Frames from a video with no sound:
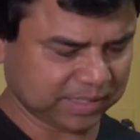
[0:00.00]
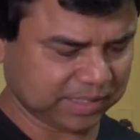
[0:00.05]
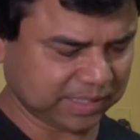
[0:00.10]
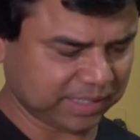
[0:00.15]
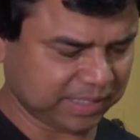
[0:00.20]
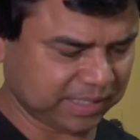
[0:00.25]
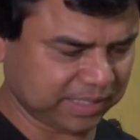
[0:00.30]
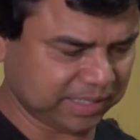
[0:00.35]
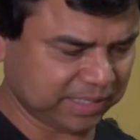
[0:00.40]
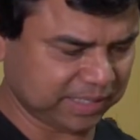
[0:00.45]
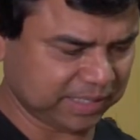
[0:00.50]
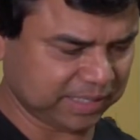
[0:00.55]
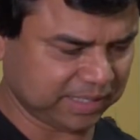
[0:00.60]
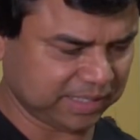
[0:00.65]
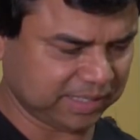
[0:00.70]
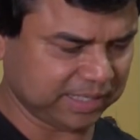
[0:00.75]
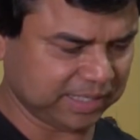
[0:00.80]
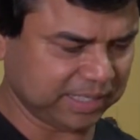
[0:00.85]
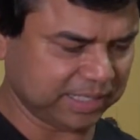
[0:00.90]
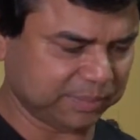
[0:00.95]

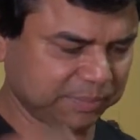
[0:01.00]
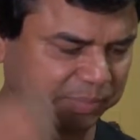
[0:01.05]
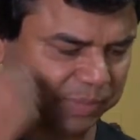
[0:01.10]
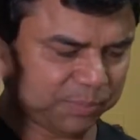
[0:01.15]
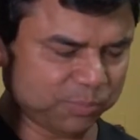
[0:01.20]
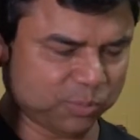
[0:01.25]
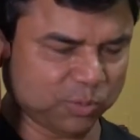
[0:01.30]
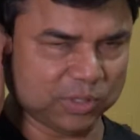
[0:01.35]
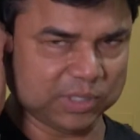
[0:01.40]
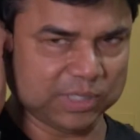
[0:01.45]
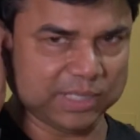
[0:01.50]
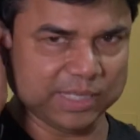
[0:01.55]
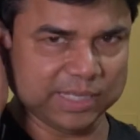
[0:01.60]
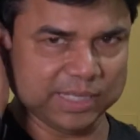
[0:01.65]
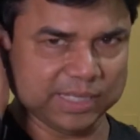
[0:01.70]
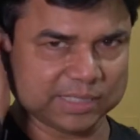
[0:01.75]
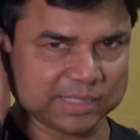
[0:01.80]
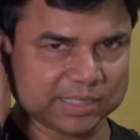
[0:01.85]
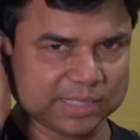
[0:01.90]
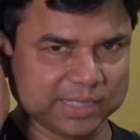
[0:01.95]
and let me put
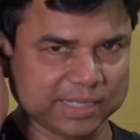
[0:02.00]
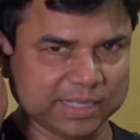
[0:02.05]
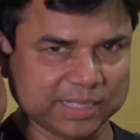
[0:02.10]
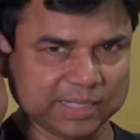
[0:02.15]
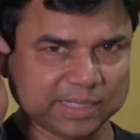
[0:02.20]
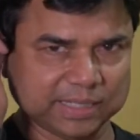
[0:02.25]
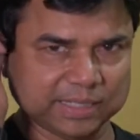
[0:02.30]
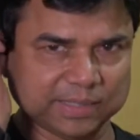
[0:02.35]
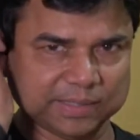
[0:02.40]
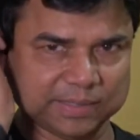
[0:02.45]
this here.